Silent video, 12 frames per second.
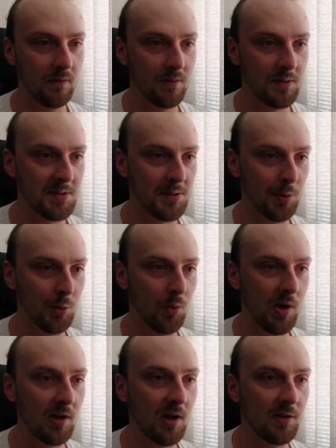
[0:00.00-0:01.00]
So
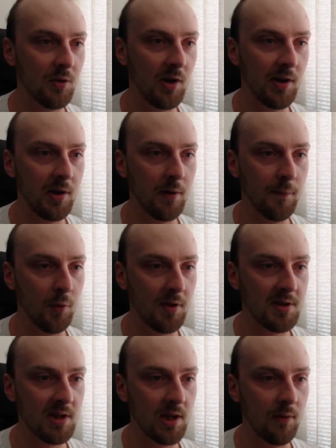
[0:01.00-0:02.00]
I got the idea for
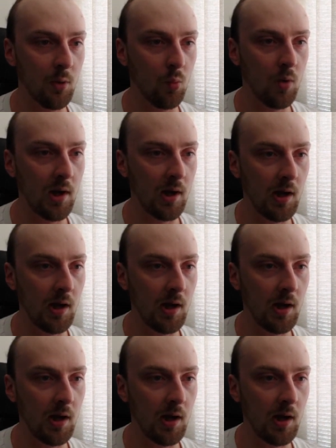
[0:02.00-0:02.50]
this level while